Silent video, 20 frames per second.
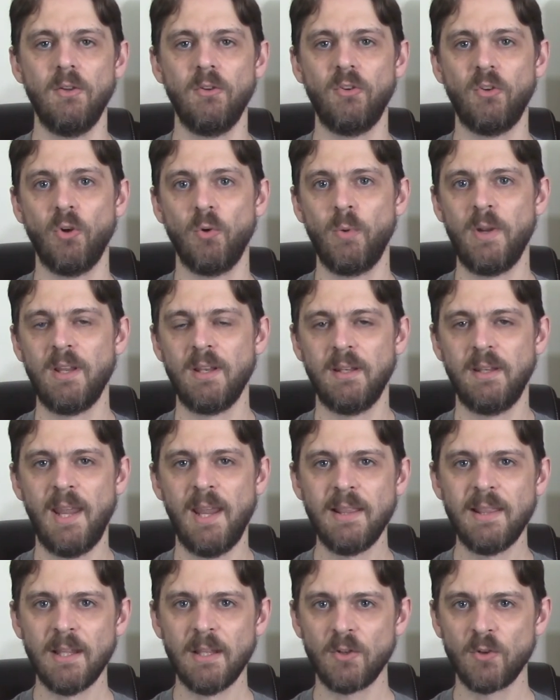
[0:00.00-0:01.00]
So we can
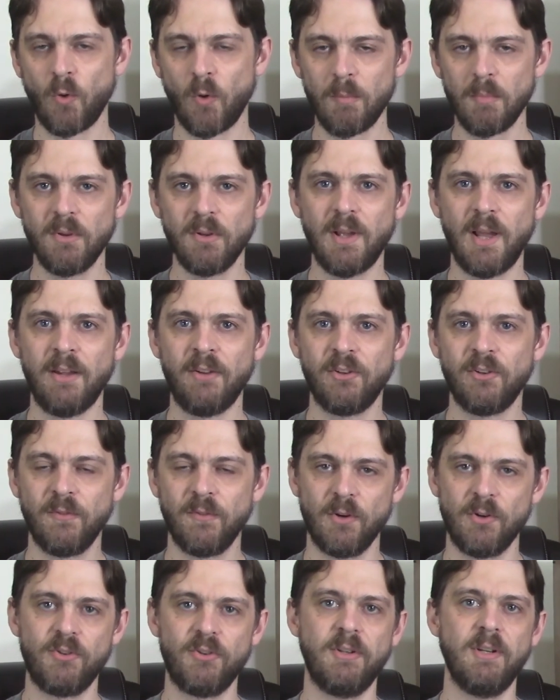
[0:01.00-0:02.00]
take the normalized
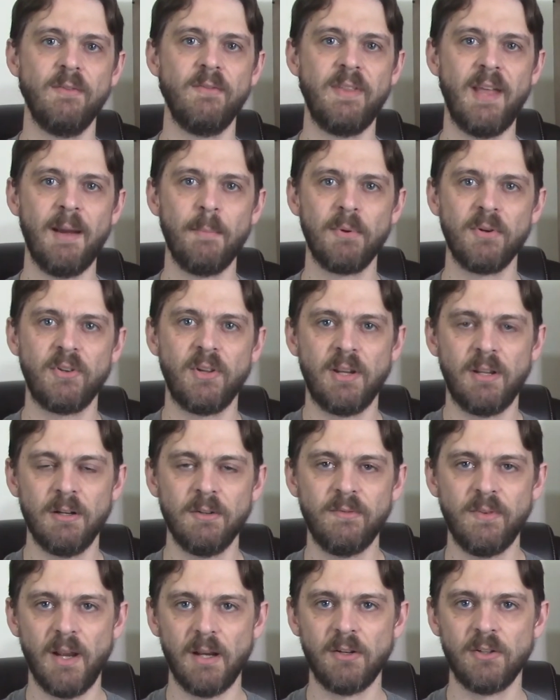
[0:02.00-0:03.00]
version of that particular
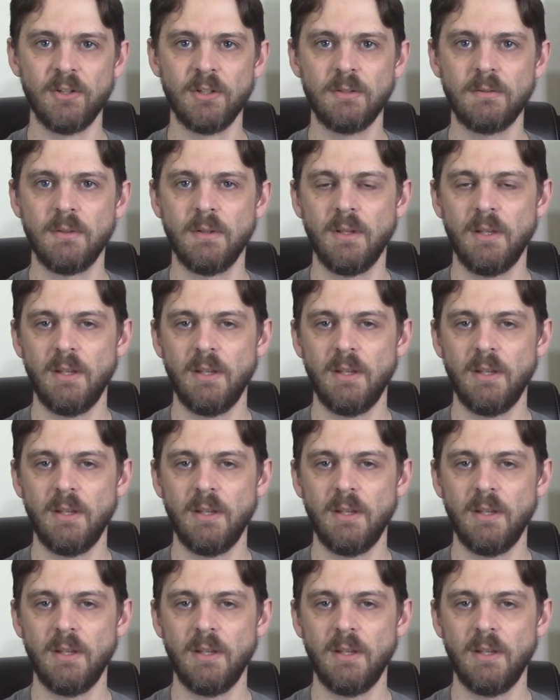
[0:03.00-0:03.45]
vector,